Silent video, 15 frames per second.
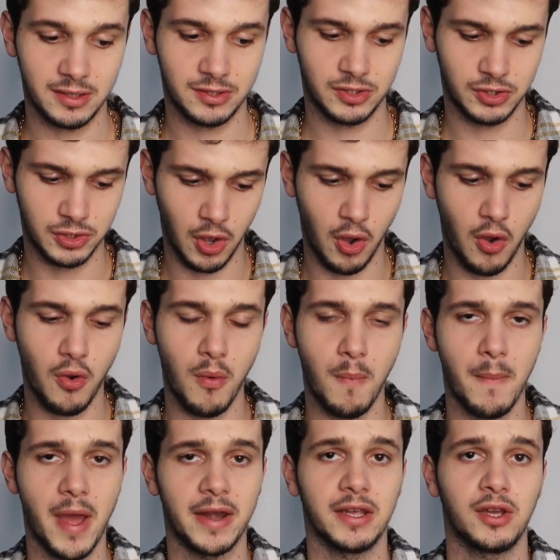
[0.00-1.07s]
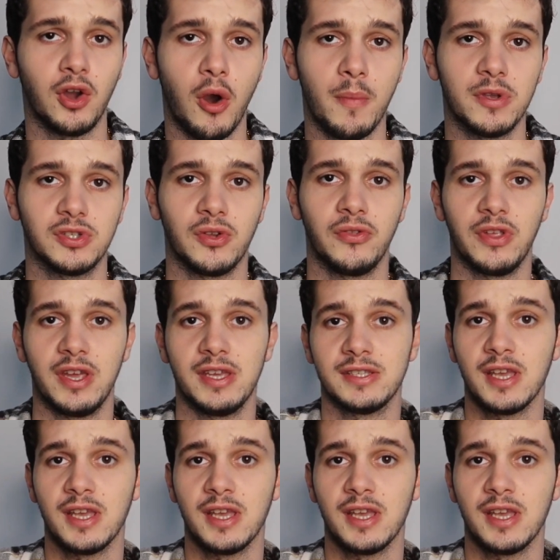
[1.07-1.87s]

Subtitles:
so many comments on this.